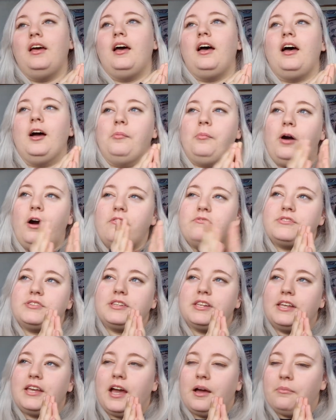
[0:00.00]
Um,
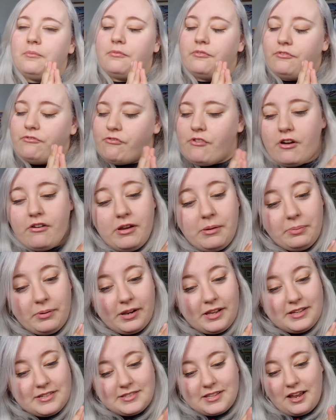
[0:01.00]
obviously, I'm very
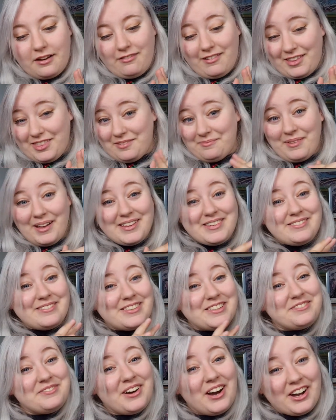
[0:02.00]
pleased that I read The Master
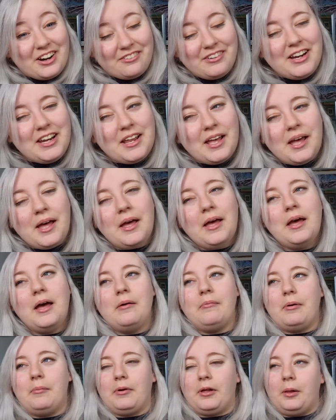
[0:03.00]
and the Margarita
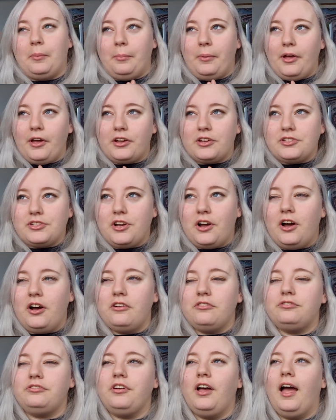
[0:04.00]
by Michael
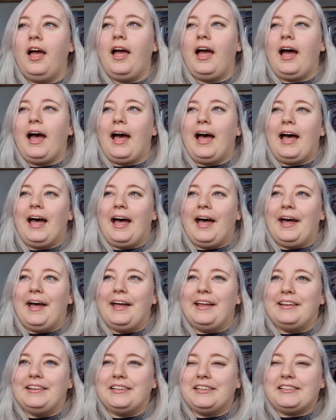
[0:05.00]
Bulgakov,
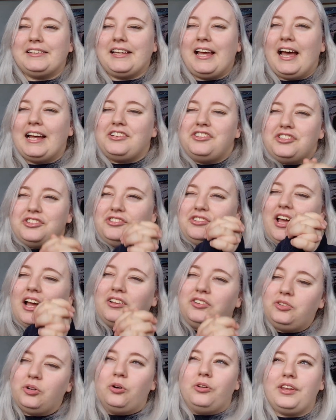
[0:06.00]
and I just I
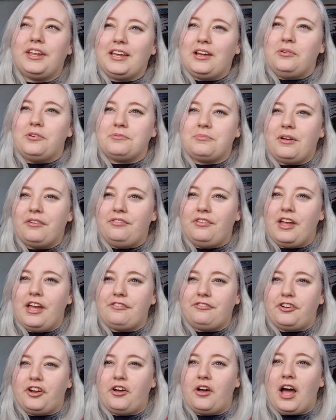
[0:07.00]
don't think it was my
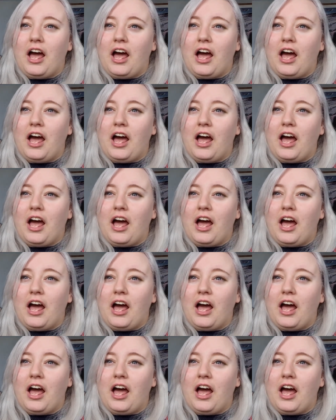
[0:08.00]
favourite.